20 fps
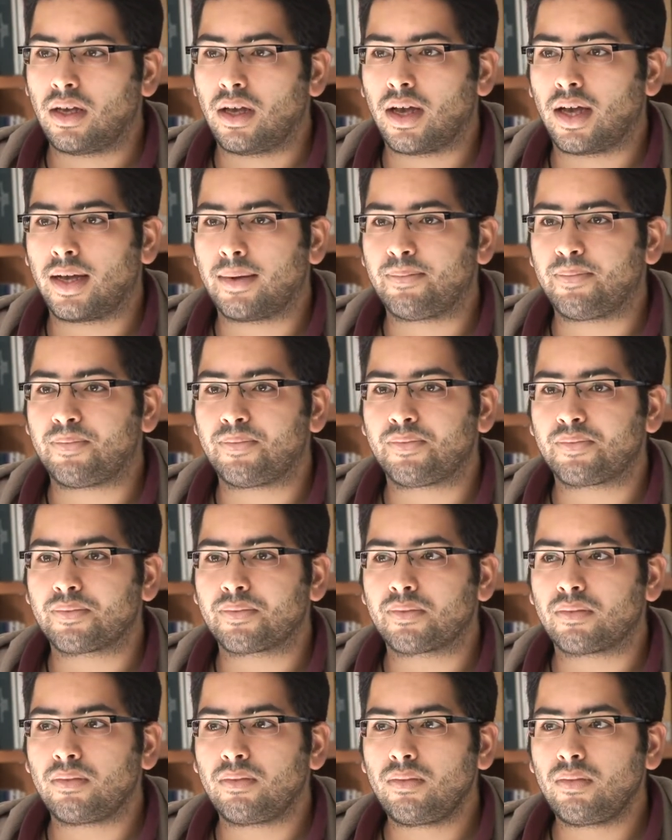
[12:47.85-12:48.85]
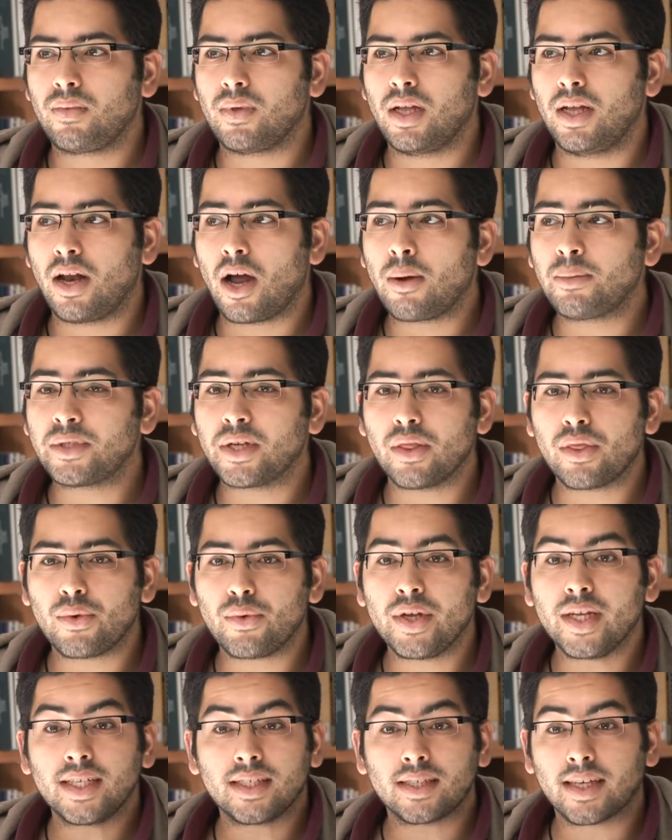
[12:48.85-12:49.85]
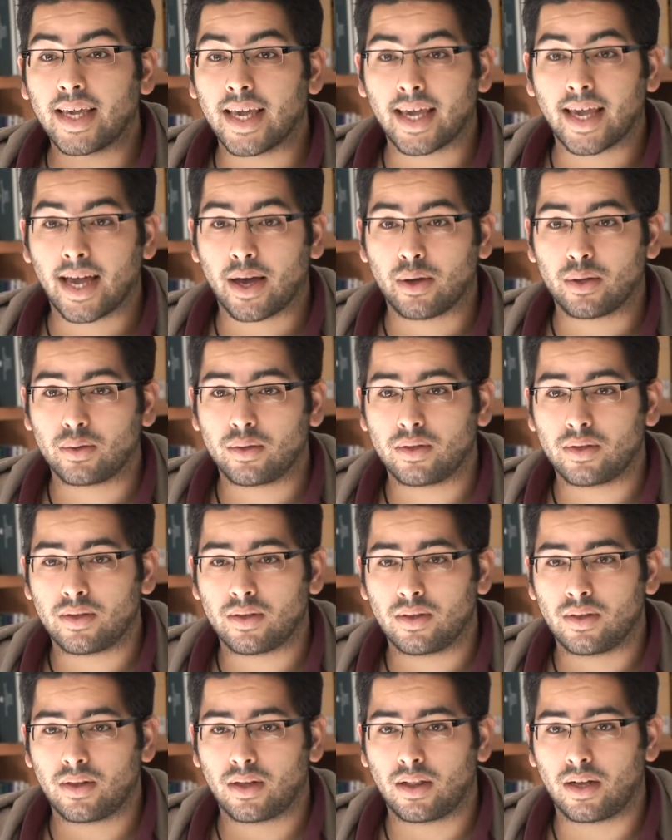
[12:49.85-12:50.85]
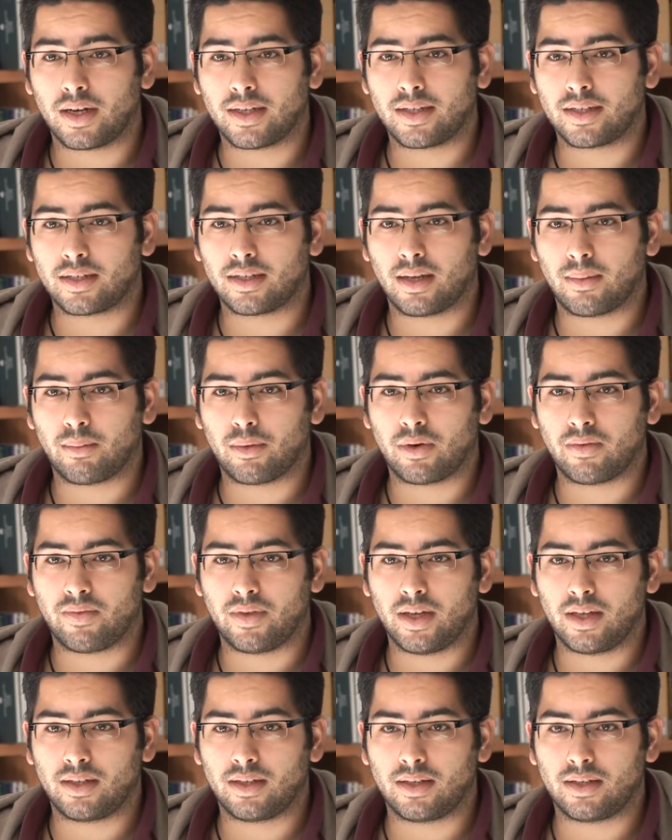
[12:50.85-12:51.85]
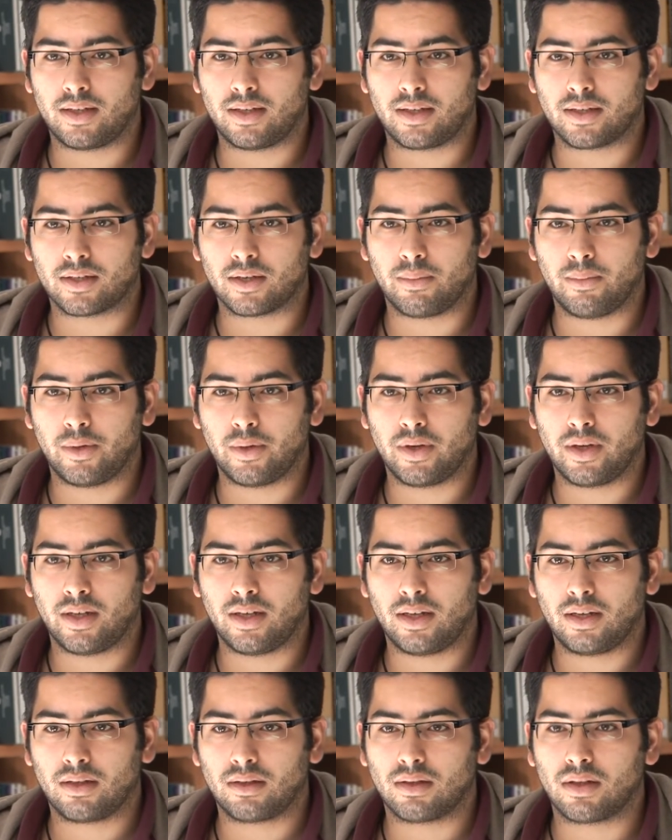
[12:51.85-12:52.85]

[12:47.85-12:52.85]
And option 3 is kick out the largest number of the indigenous community,